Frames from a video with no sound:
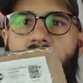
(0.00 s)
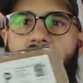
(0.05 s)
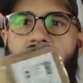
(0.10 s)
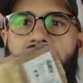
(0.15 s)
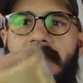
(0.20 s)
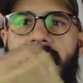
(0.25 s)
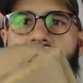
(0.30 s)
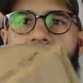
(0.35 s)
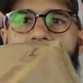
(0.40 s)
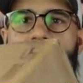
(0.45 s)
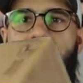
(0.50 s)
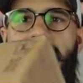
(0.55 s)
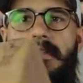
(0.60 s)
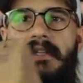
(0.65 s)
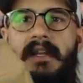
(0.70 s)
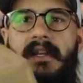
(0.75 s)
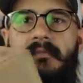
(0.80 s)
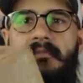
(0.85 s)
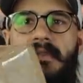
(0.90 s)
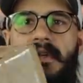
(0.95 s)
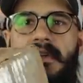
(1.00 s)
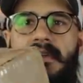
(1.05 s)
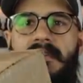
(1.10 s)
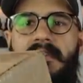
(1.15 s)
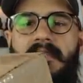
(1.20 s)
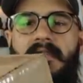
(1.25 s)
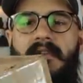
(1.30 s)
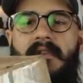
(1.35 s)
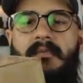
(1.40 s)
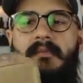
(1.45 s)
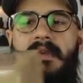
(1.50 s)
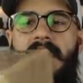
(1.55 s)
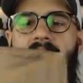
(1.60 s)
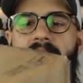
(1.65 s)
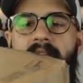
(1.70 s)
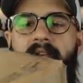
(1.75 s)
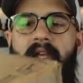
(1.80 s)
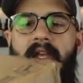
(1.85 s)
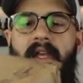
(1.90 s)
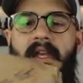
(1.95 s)
I talked Untamed Beards a little
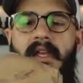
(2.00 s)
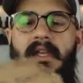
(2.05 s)
bit.